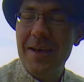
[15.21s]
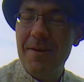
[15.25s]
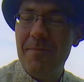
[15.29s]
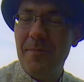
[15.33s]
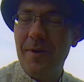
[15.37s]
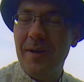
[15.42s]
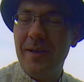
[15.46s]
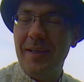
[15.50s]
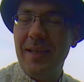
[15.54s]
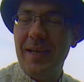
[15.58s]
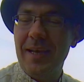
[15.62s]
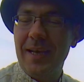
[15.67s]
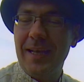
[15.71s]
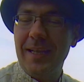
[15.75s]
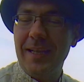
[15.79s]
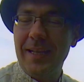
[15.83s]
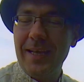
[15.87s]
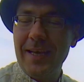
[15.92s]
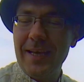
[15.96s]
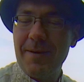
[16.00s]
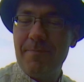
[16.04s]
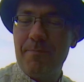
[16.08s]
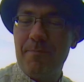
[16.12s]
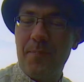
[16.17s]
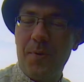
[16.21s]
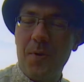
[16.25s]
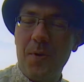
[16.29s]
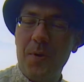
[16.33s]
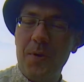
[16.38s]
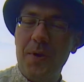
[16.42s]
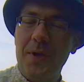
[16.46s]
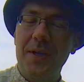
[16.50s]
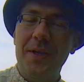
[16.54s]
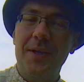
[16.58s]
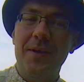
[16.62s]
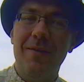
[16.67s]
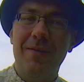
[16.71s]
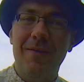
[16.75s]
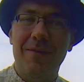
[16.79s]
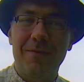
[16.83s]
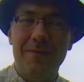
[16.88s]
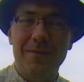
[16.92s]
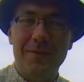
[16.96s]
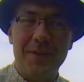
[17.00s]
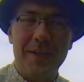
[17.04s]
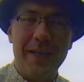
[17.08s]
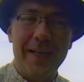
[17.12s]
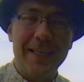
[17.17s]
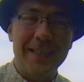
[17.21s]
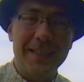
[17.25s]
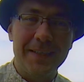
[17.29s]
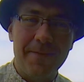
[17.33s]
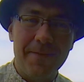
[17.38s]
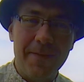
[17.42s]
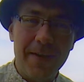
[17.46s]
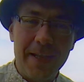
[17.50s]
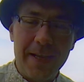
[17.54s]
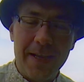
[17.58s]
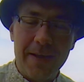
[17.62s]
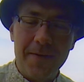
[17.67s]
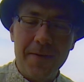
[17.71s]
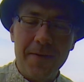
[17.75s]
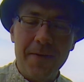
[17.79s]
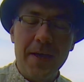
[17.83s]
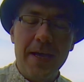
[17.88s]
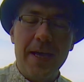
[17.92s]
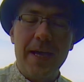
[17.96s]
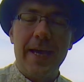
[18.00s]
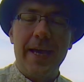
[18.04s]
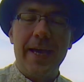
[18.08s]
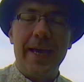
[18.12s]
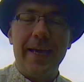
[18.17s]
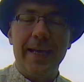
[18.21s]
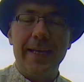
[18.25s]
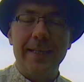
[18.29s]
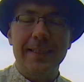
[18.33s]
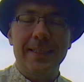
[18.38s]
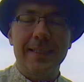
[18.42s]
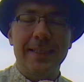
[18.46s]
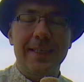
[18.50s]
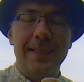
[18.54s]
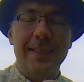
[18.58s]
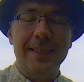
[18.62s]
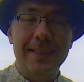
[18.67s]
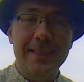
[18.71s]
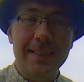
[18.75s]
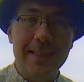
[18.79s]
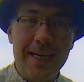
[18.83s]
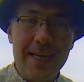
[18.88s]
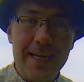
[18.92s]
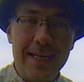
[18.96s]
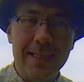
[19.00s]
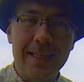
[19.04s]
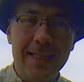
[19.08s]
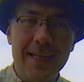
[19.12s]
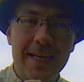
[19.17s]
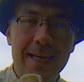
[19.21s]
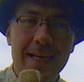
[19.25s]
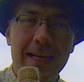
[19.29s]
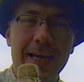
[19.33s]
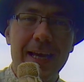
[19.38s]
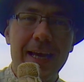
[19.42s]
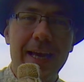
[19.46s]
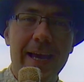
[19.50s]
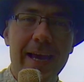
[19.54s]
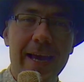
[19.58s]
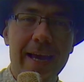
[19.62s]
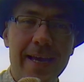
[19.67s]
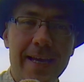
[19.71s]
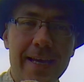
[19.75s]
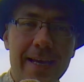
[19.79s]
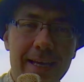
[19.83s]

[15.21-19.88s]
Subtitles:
but the point of today's video is still a